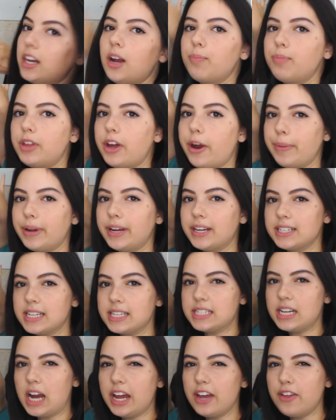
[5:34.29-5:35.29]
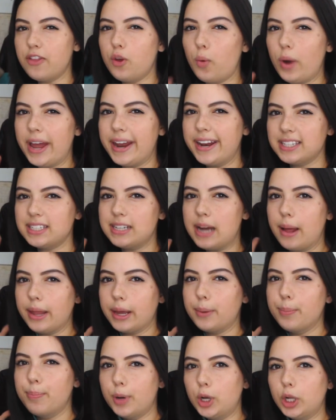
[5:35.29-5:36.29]
it up there because it's not in the way and it's not
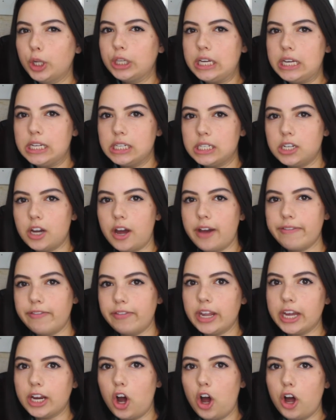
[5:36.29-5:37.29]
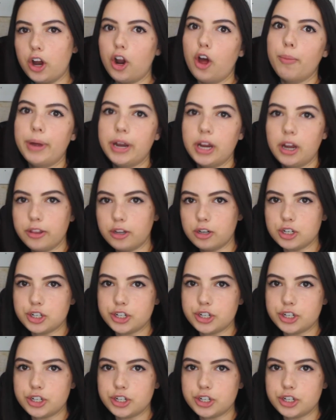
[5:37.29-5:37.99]
like bulky stuff like on all my other